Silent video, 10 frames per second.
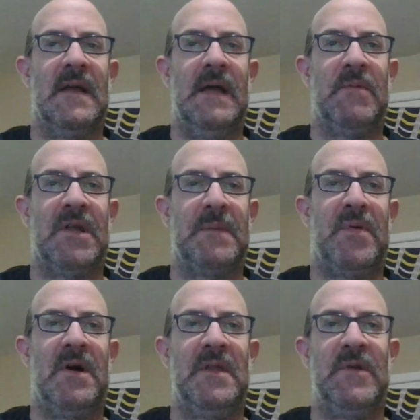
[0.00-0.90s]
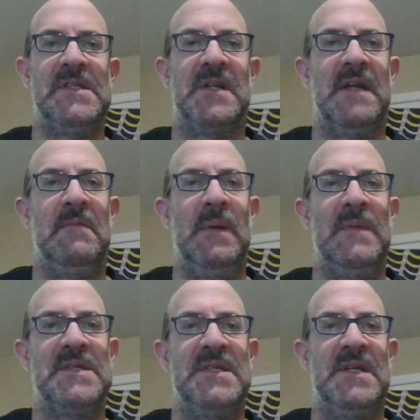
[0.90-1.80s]
I brought the pawn. The reason they're giving me
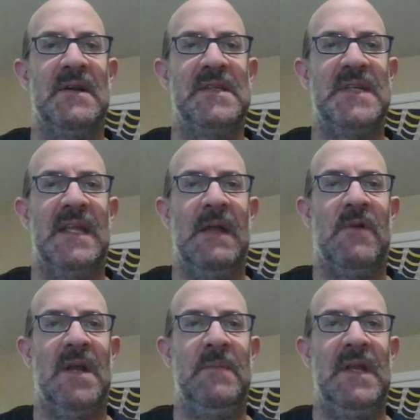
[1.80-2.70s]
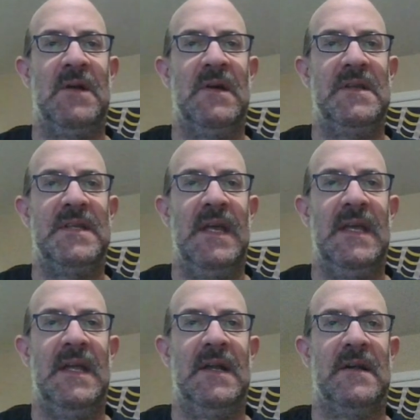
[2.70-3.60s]
misses here is, again, they wanted me to go ahead and
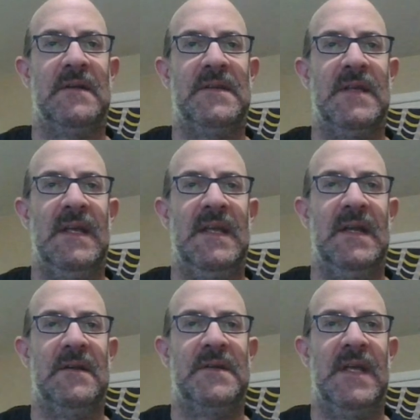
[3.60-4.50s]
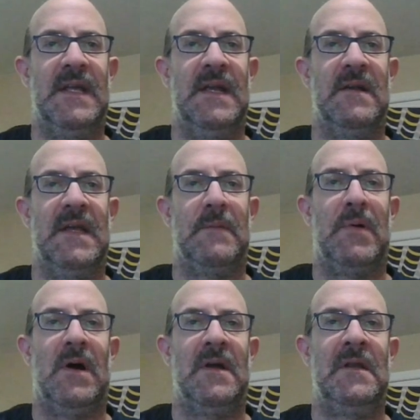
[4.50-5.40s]
take here, take here, take here, and get a
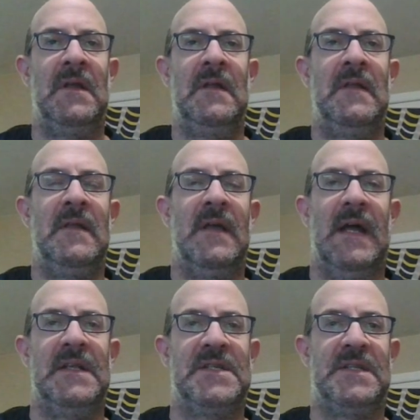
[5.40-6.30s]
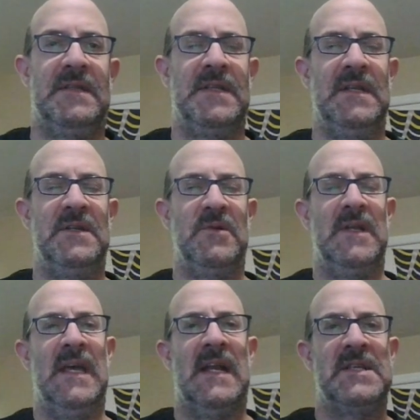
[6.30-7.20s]
pawn. I just didn't do
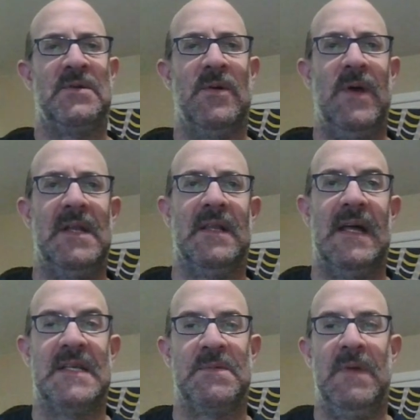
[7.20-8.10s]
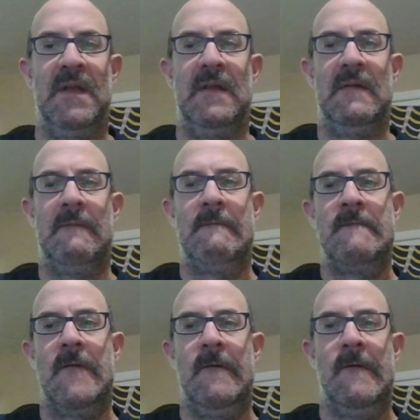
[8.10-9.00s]
it yet. I sort of waited till the last minute
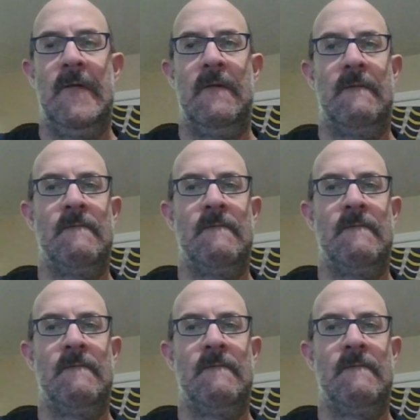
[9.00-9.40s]
to do it.